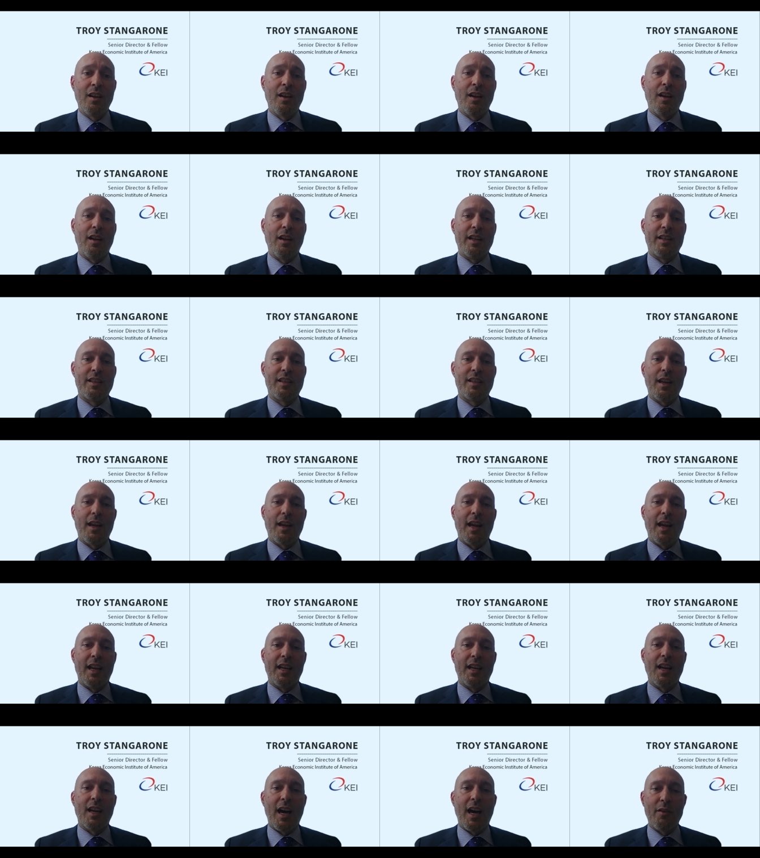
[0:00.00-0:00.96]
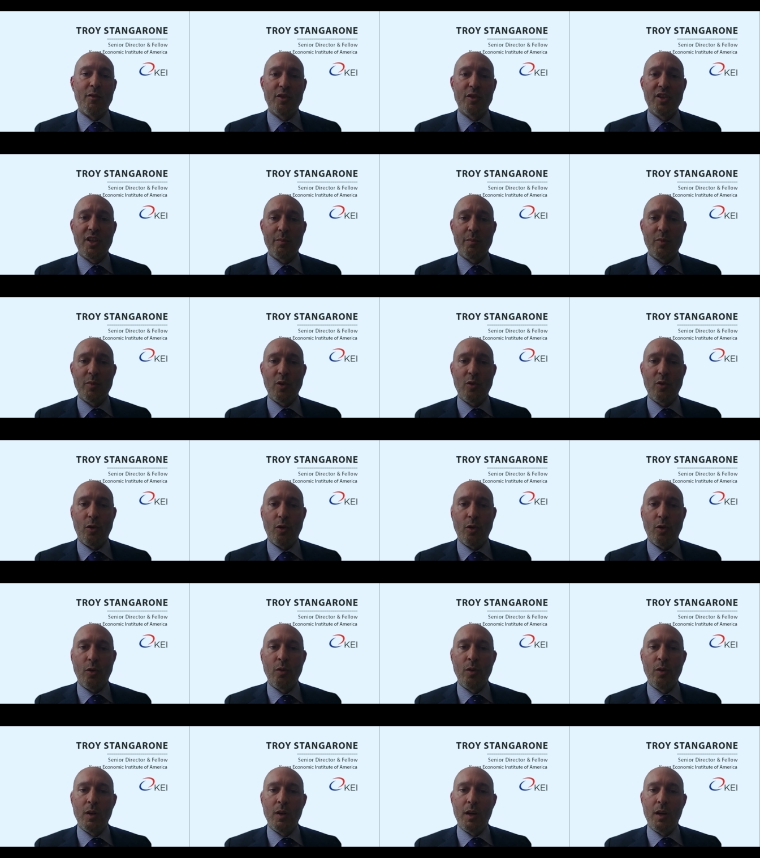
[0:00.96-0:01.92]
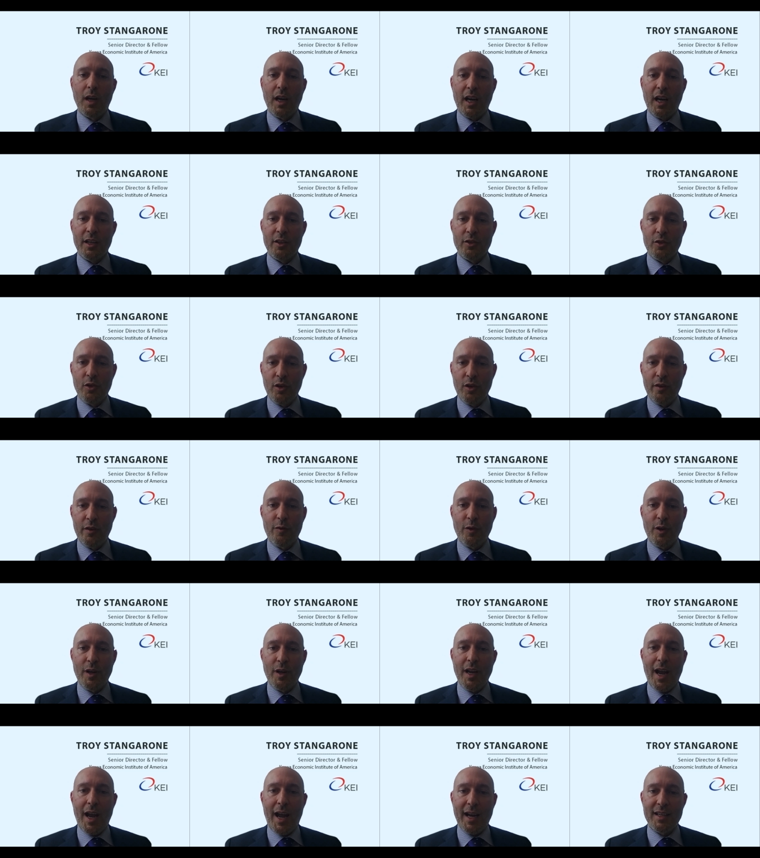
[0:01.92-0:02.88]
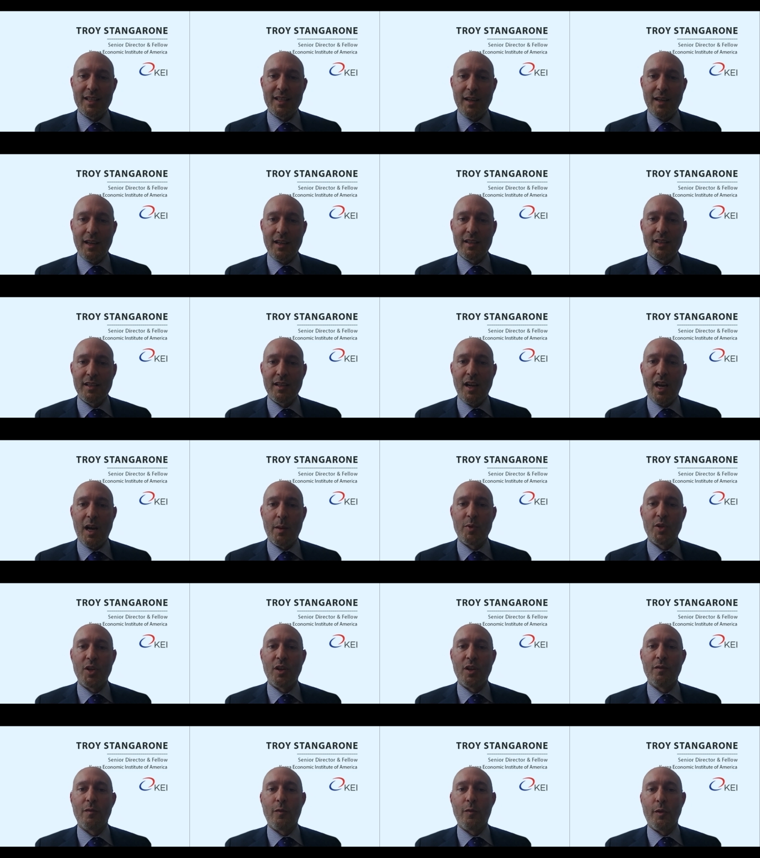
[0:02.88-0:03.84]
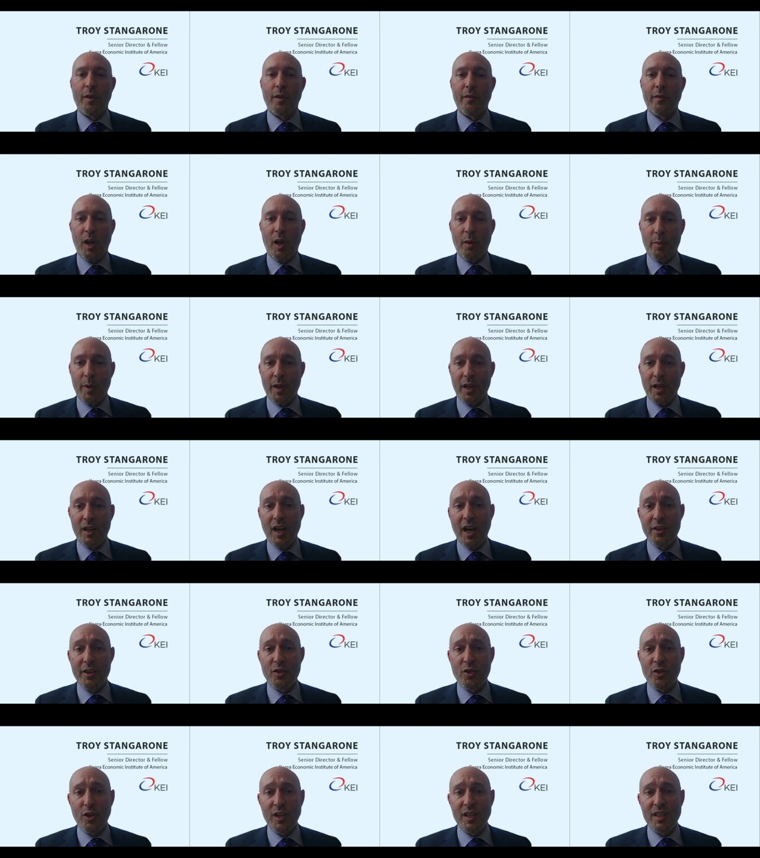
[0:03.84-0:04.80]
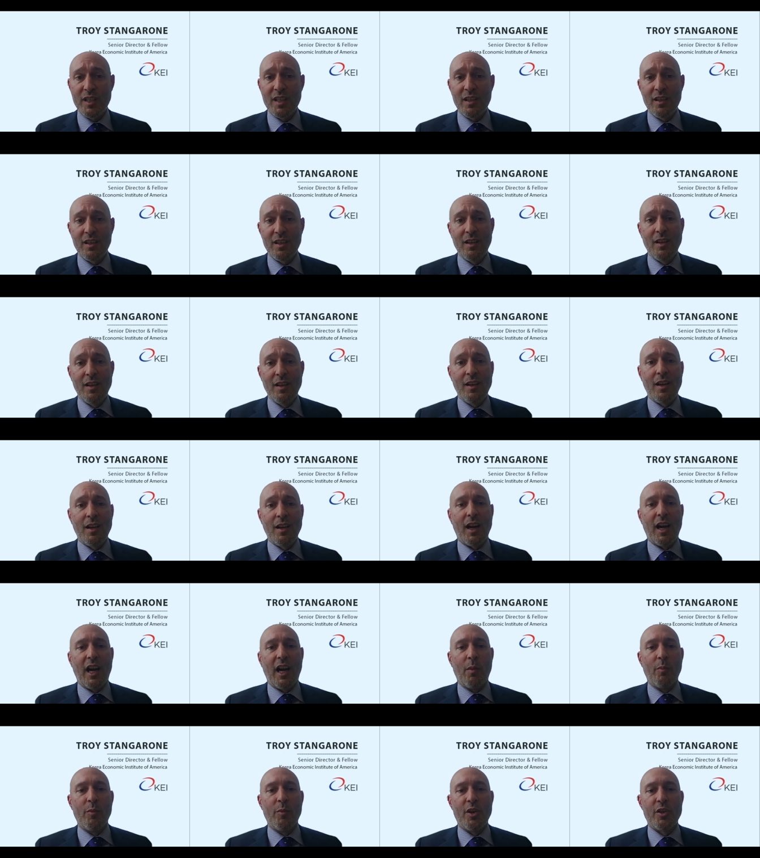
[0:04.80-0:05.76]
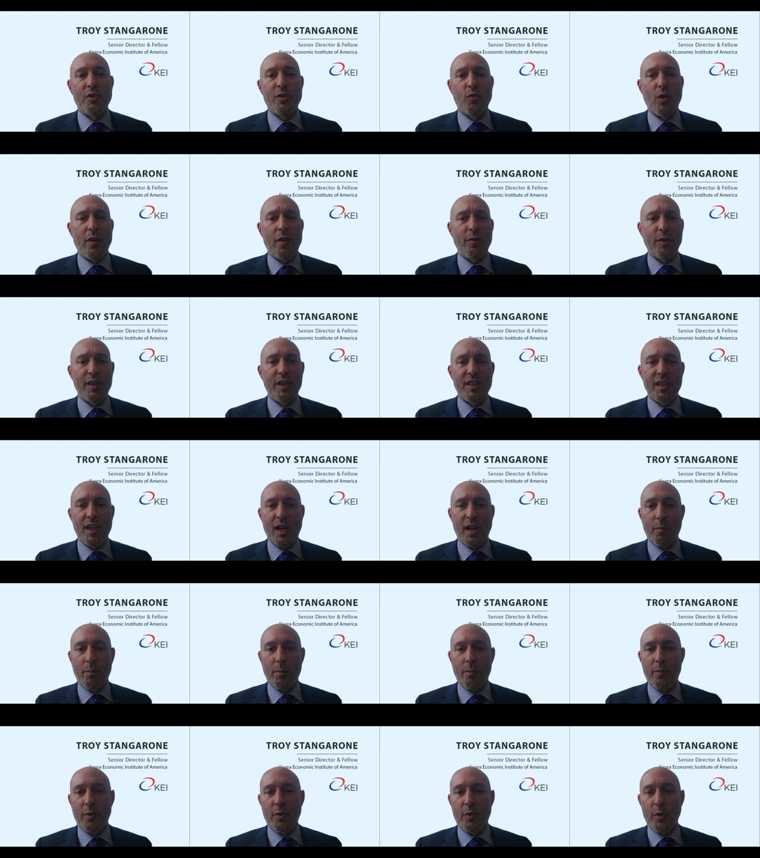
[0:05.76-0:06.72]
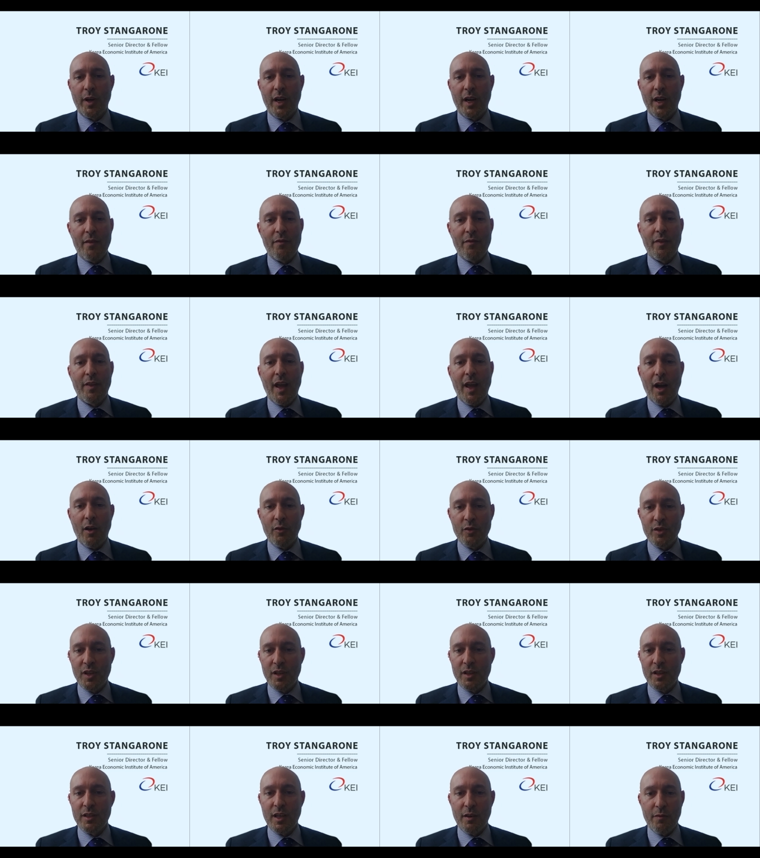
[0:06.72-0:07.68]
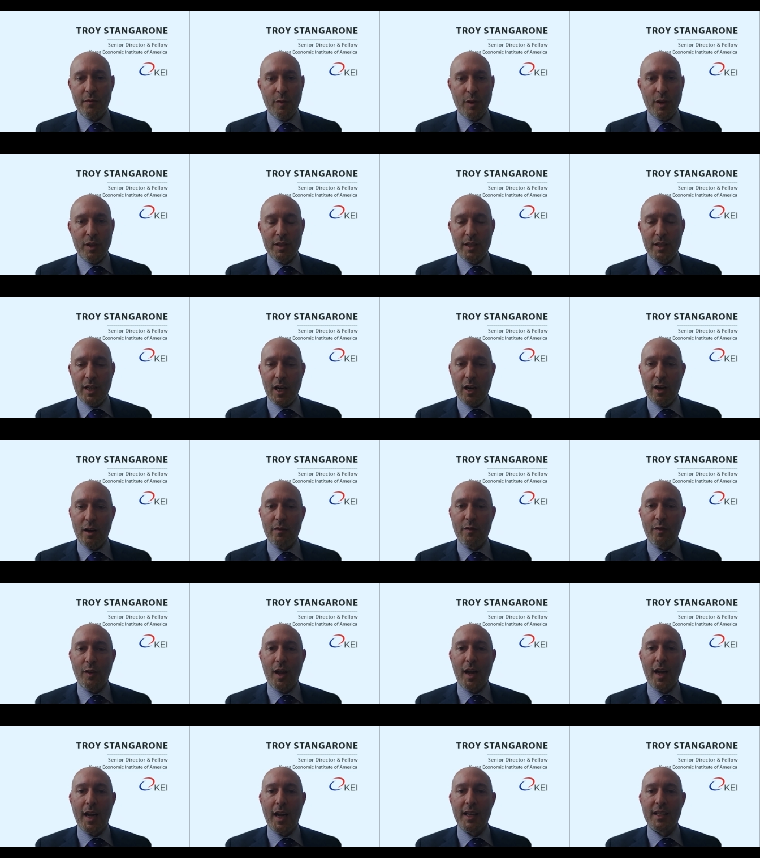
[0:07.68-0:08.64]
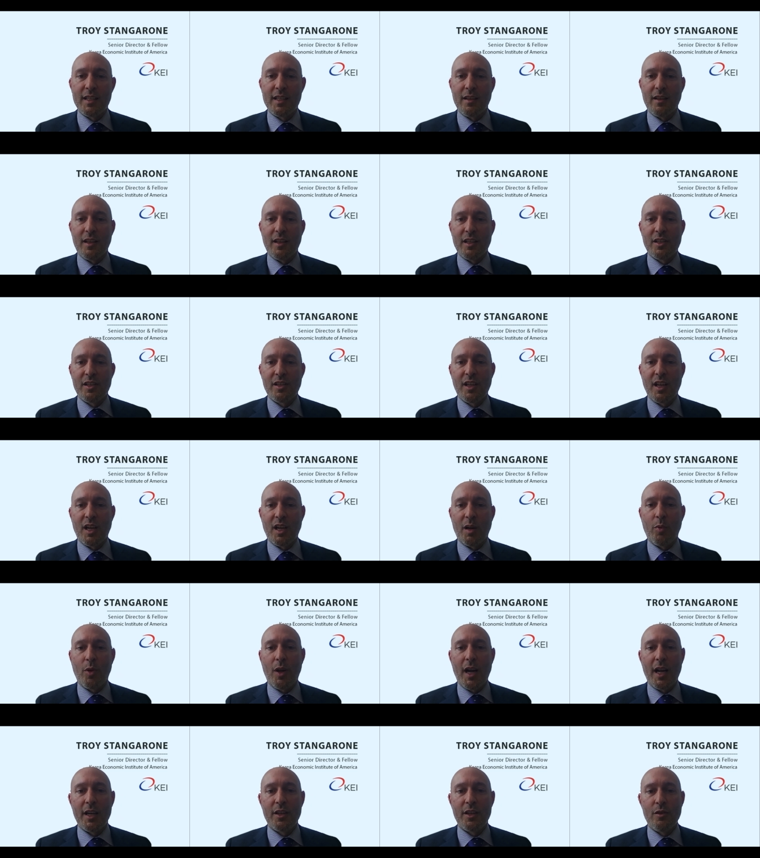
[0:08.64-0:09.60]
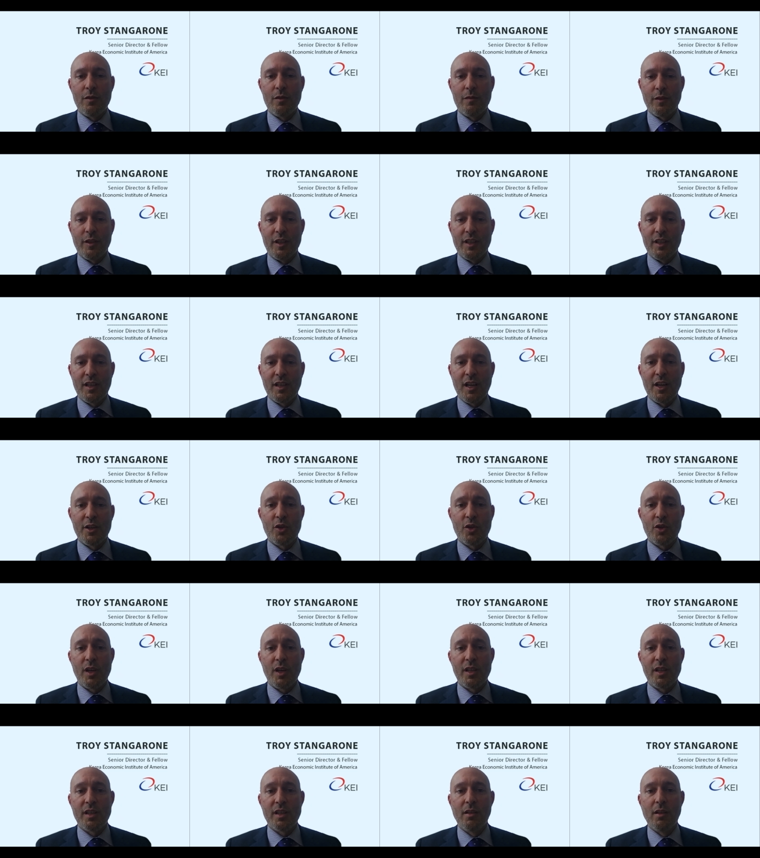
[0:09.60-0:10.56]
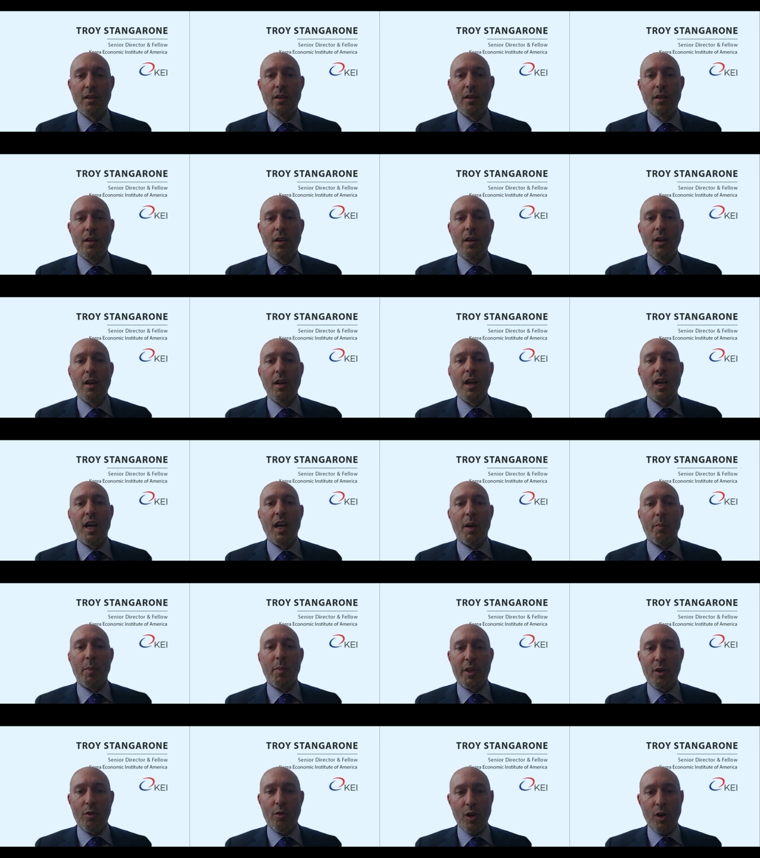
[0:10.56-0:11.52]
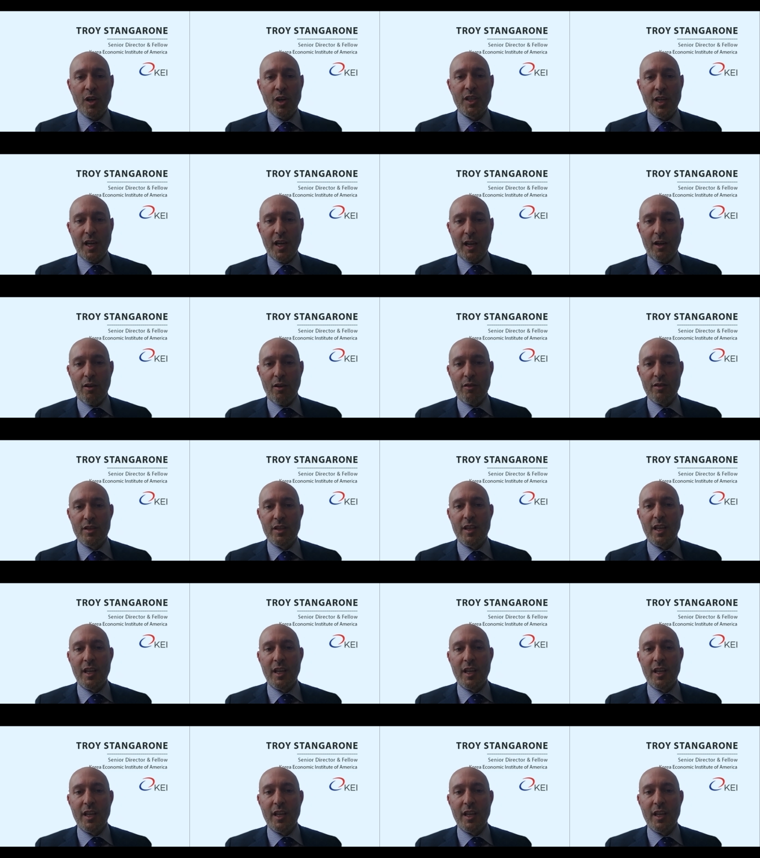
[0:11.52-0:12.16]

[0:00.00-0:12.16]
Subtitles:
It's a non-reciprocal duty-free access option for developing countries. There's roughly some 3,500 different tariff lines that this can apply to for these countries. But there are standards.